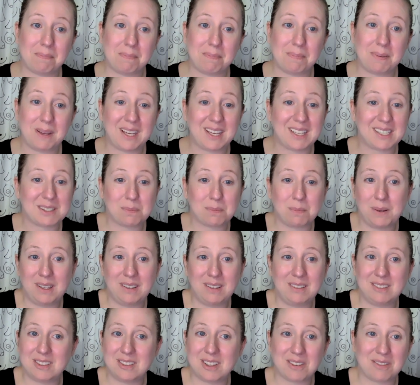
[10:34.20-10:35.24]
because
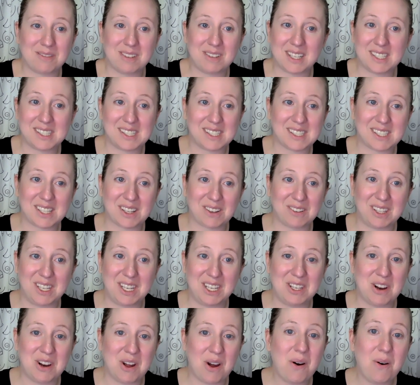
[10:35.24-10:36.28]
we don't necessarily
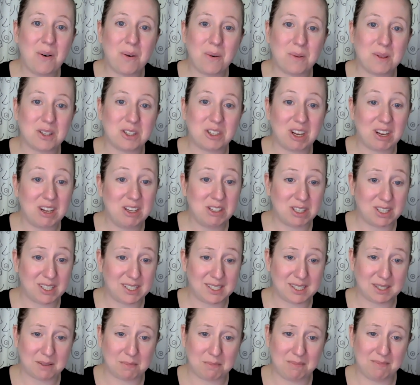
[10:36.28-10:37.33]
know the
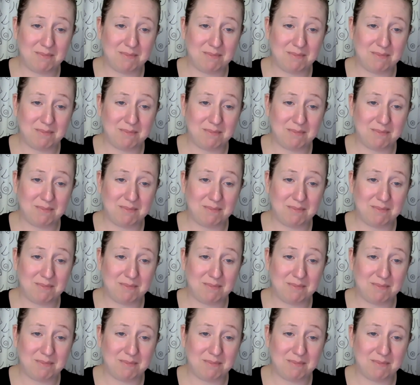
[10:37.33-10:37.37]
changes